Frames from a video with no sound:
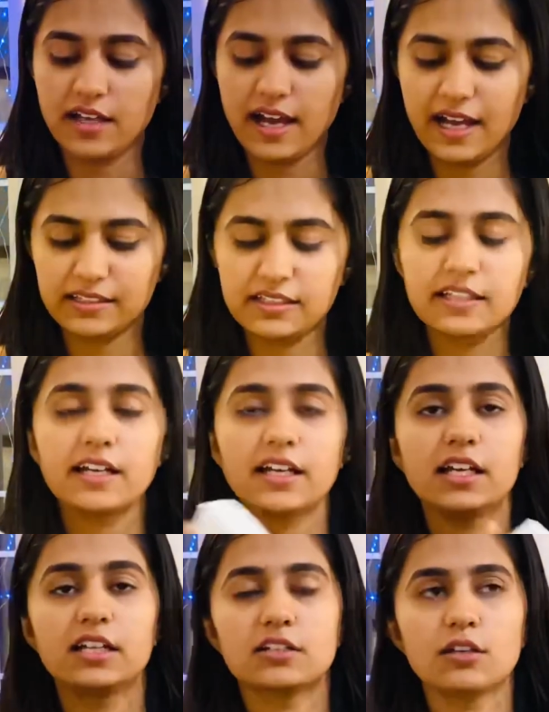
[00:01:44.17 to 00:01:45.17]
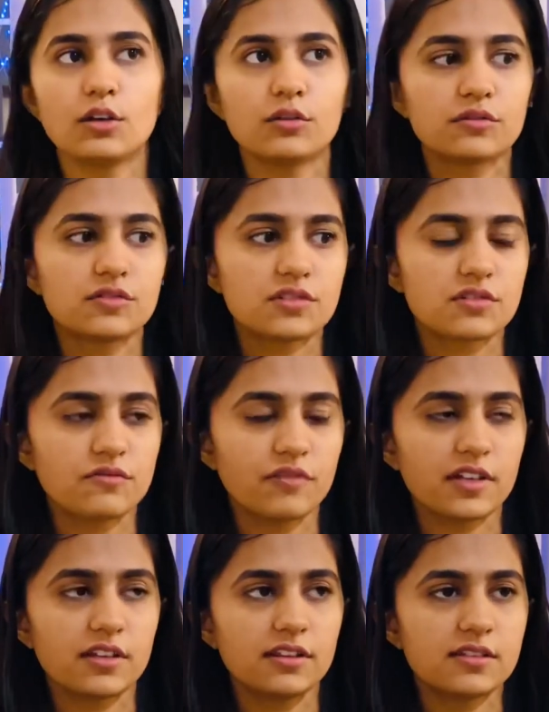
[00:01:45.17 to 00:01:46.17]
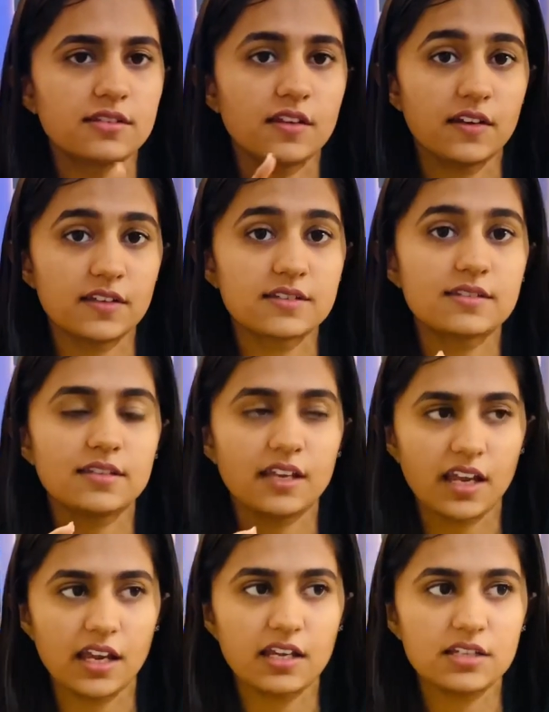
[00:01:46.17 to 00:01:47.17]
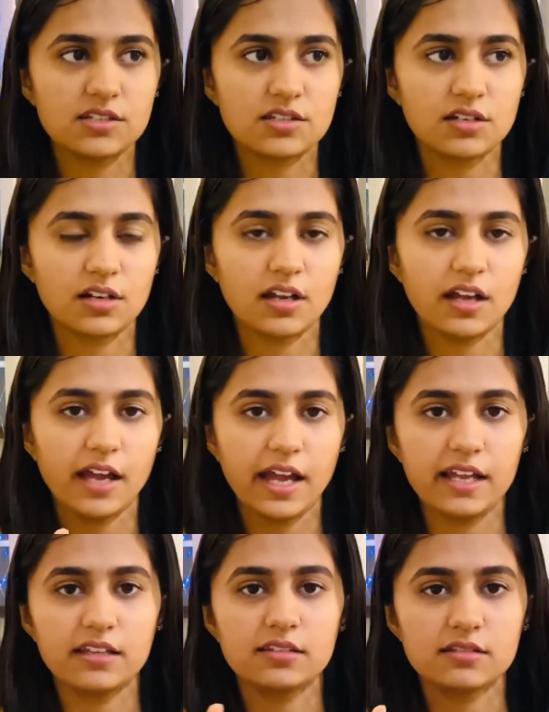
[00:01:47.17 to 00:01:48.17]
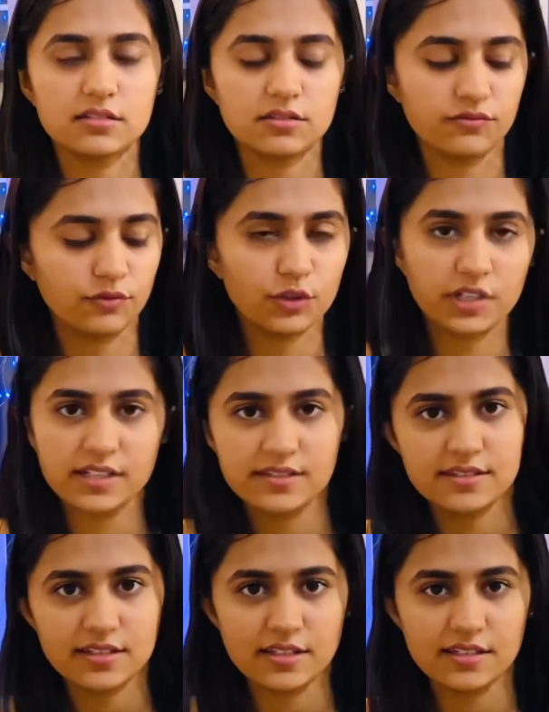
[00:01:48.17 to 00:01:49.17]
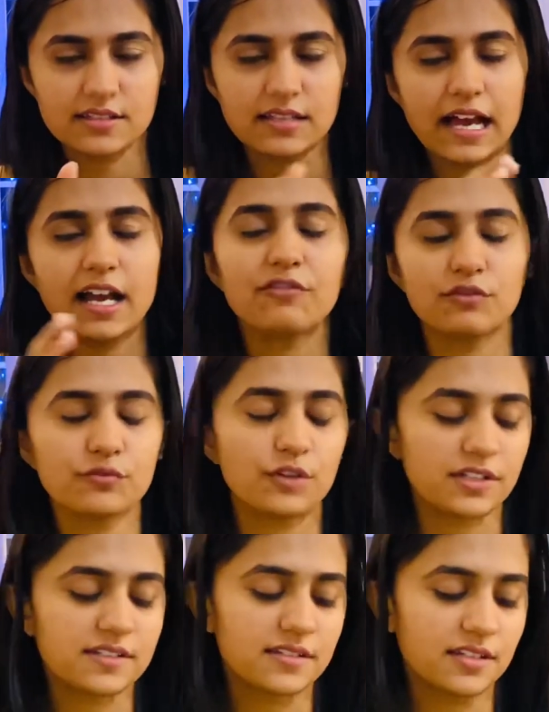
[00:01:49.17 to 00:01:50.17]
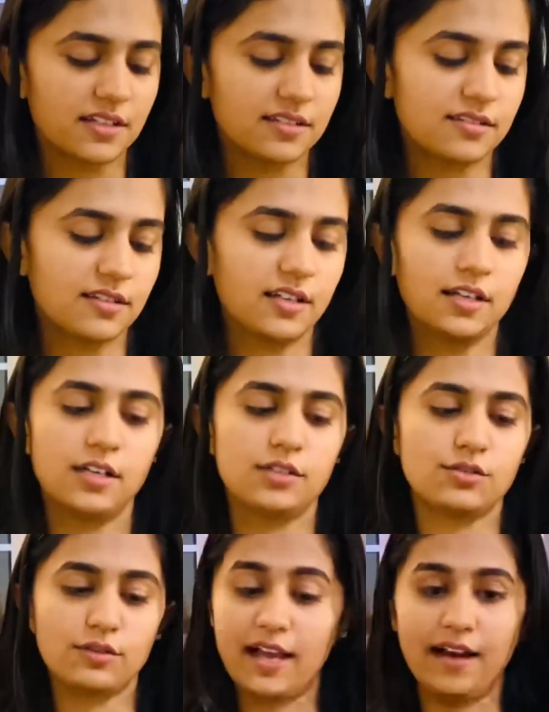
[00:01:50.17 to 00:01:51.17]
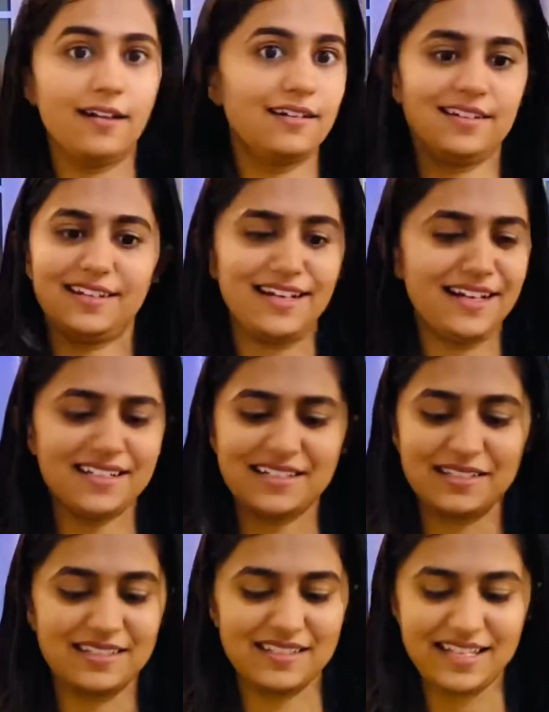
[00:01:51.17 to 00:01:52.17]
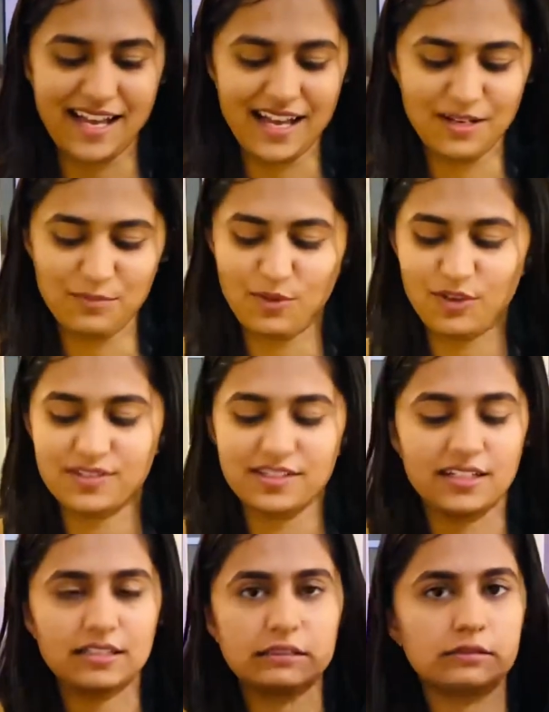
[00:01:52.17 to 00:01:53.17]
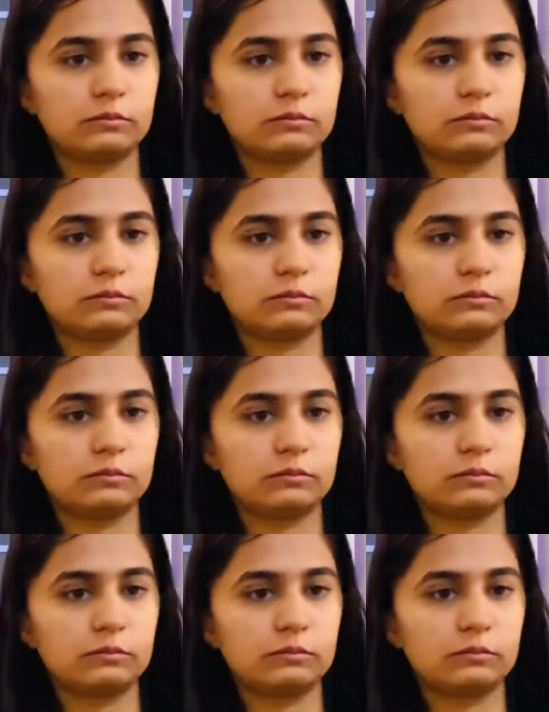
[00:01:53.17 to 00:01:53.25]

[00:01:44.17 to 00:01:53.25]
I think it launched with Series 8 and 14 series, iPhone 14 series. So yeah, let's unbox it.